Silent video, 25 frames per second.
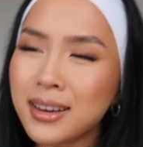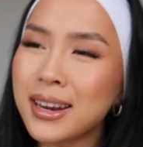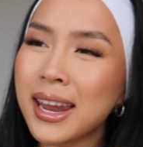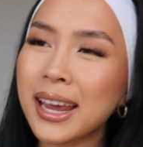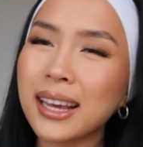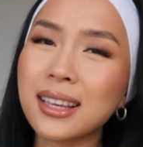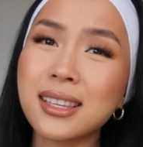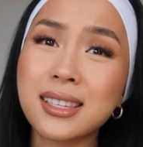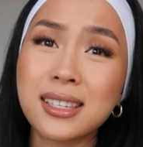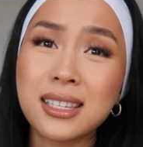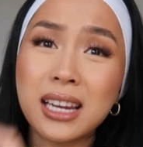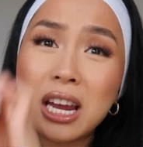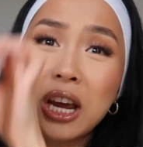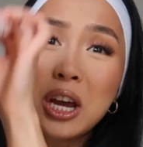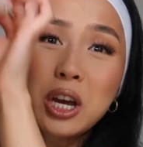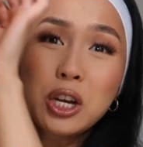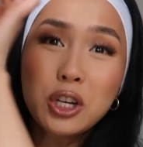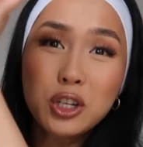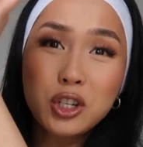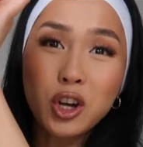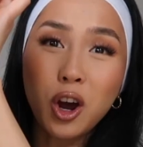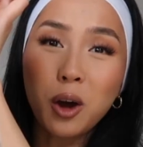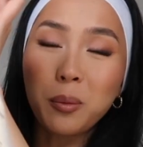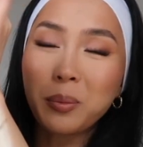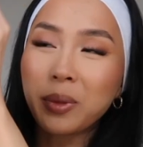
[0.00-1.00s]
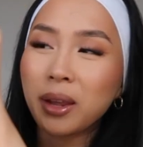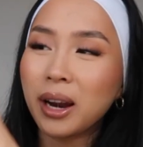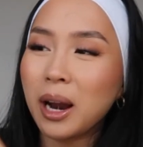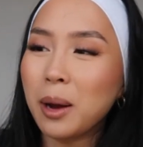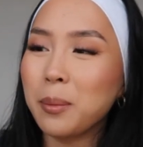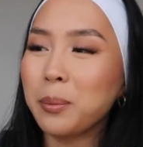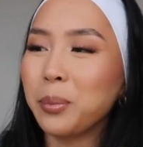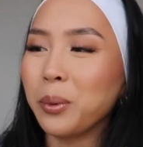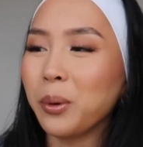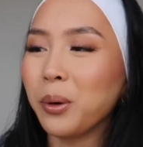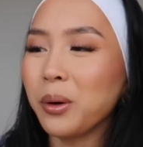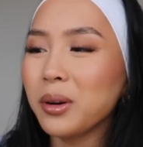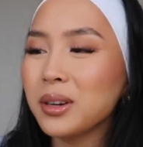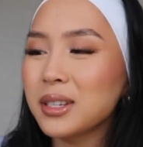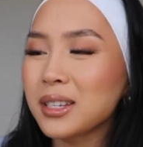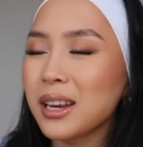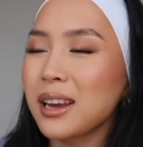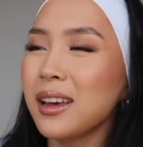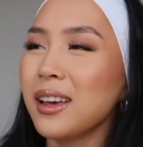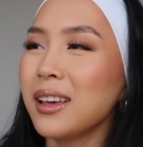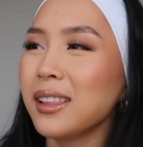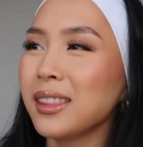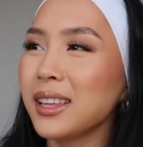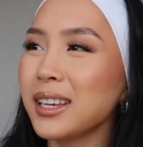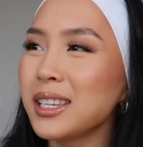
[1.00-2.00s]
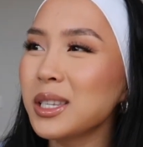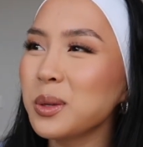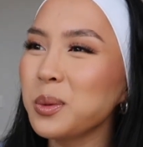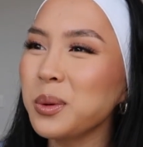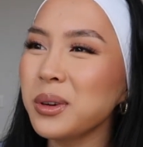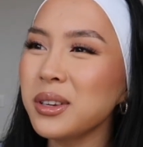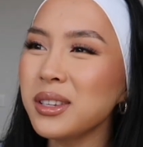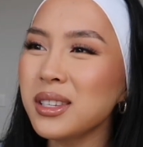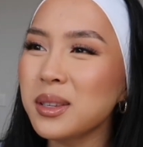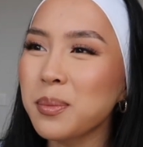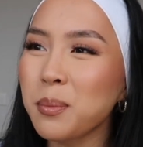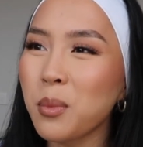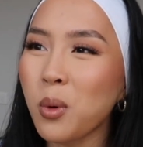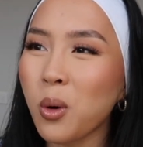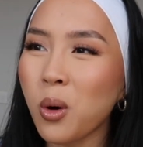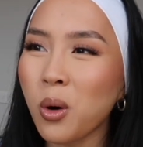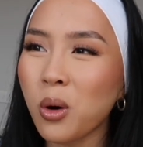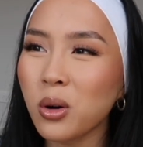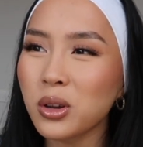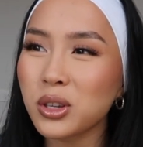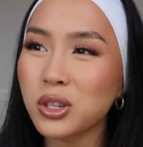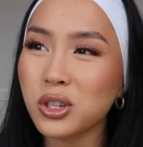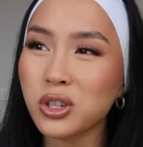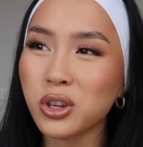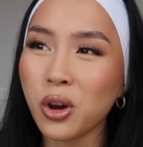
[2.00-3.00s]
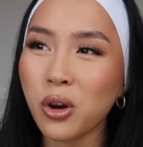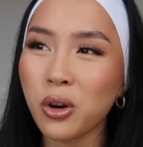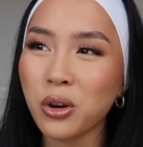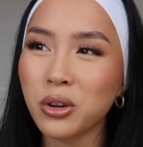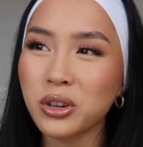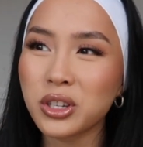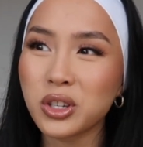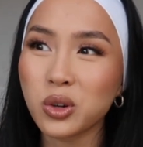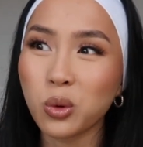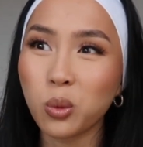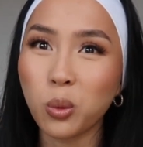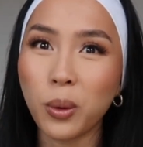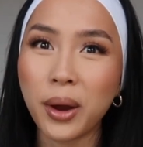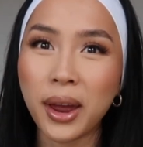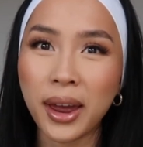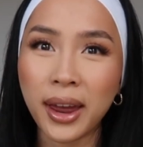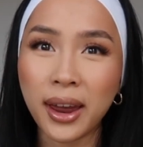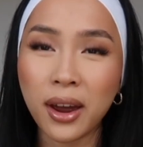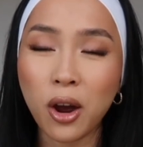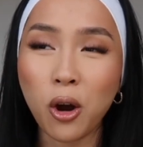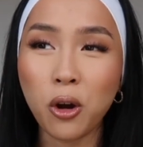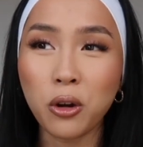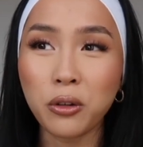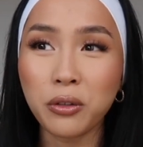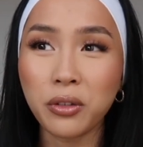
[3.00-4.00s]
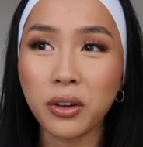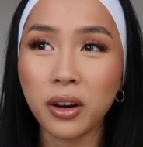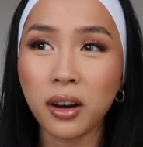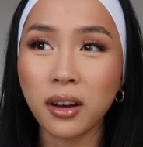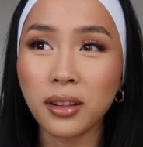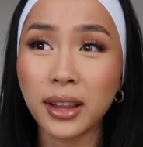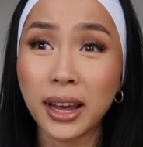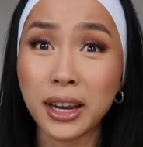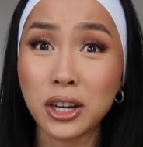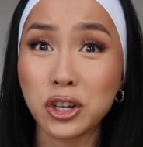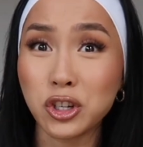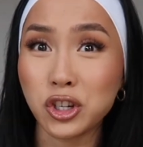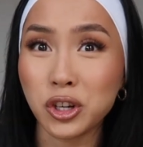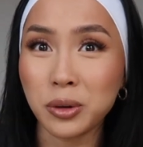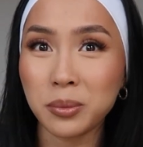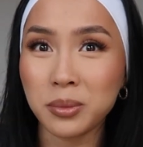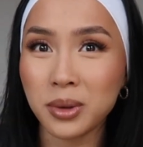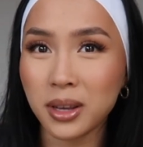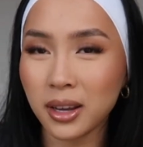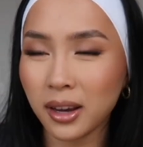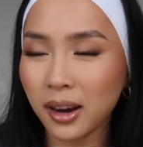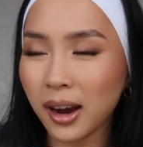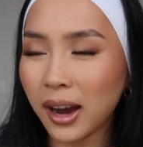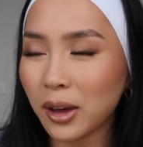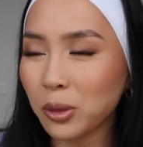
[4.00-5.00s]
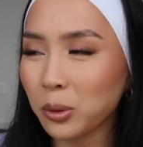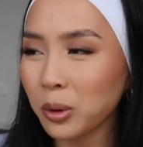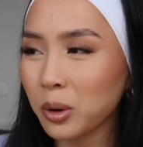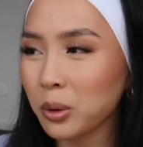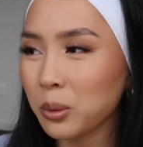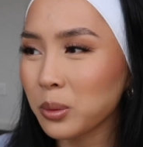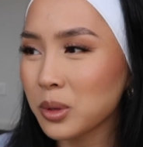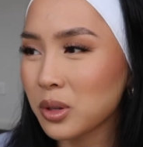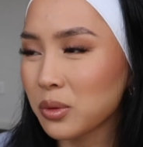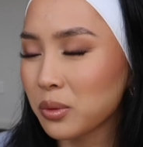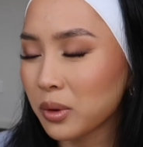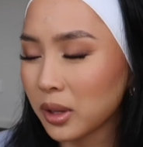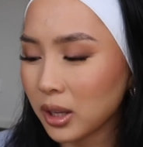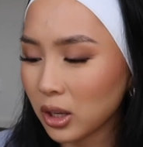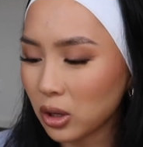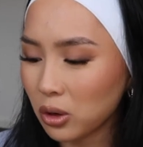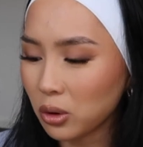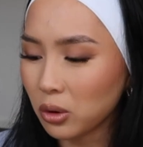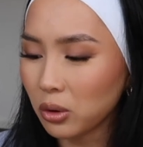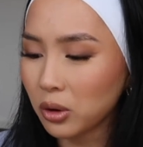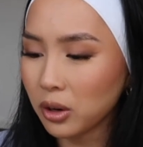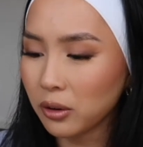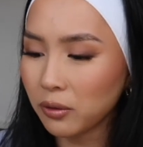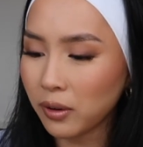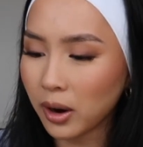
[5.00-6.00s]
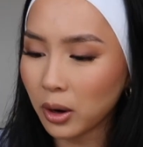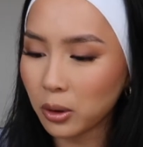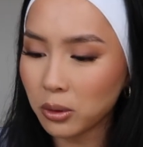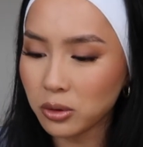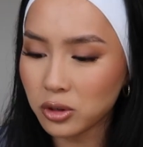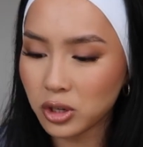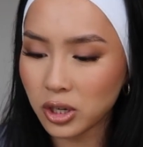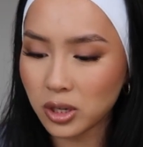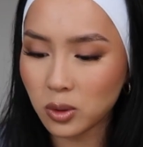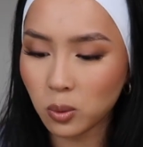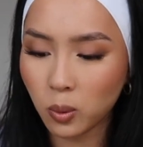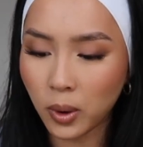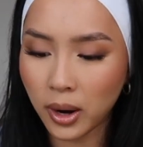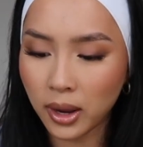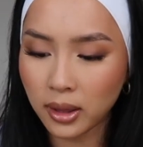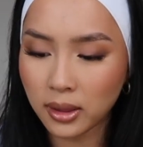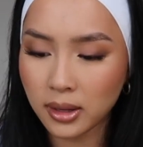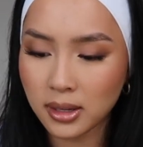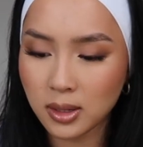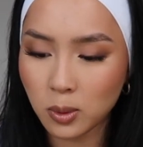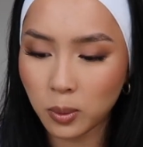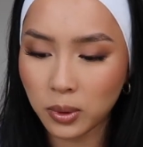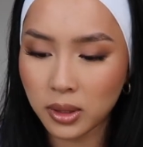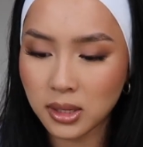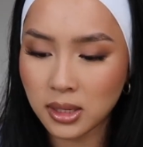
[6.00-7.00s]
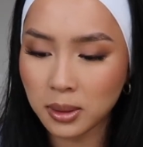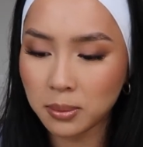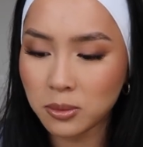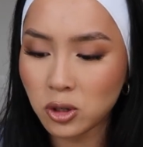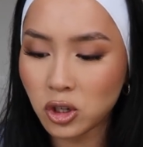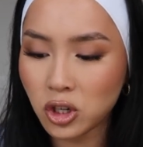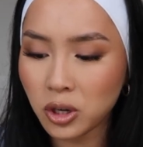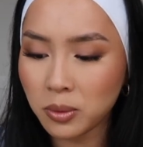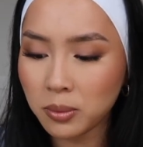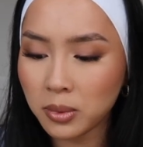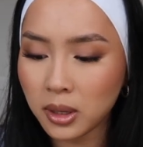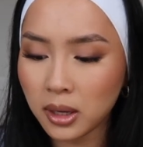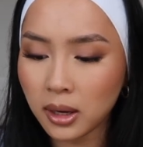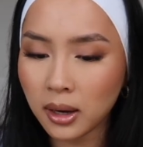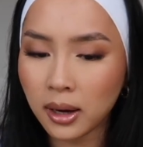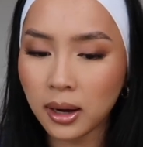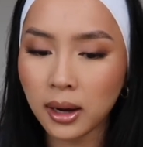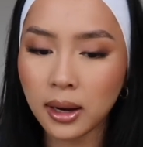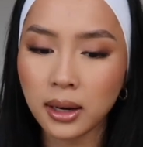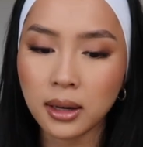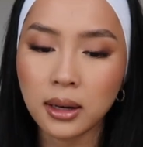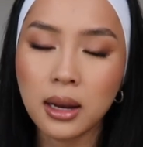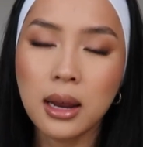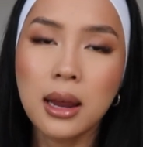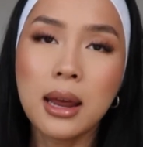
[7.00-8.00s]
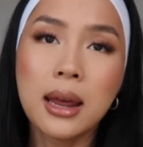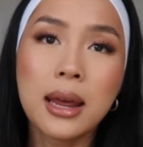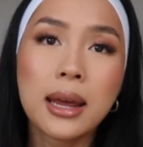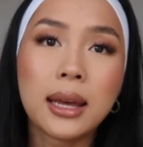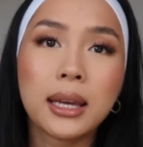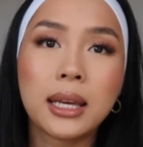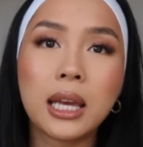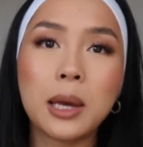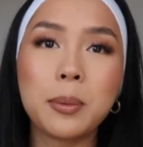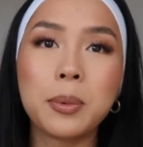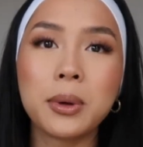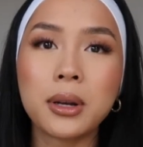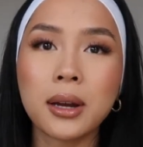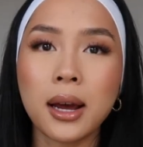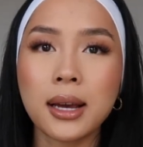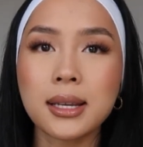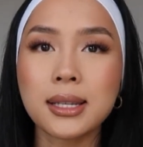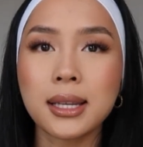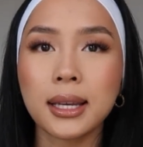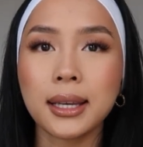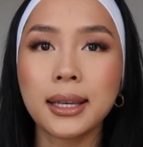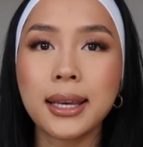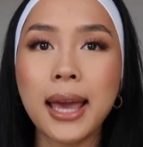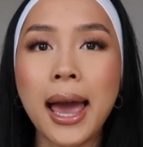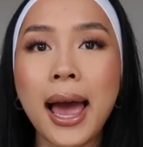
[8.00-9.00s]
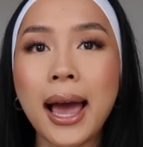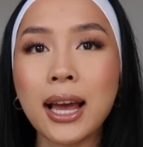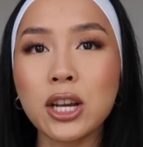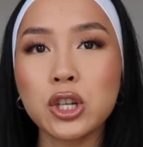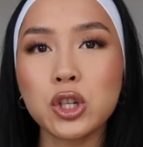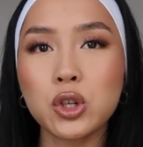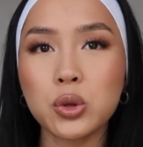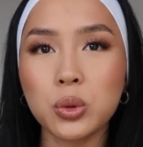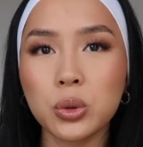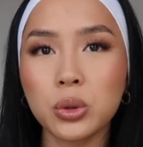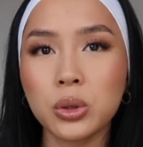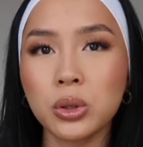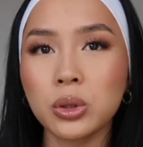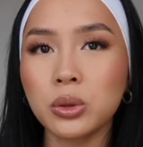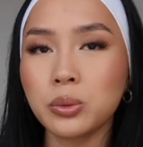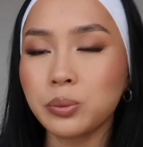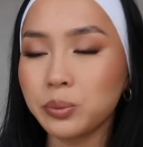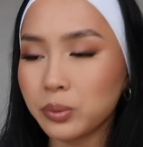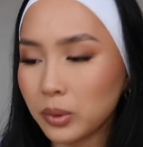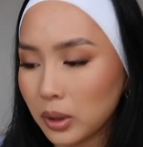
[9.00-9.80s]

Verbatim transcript: Next top that I bought, this was more so to wear over like gym gear. I thought it was really cute if I could just wear this with some gym gear and keep it nice and casual.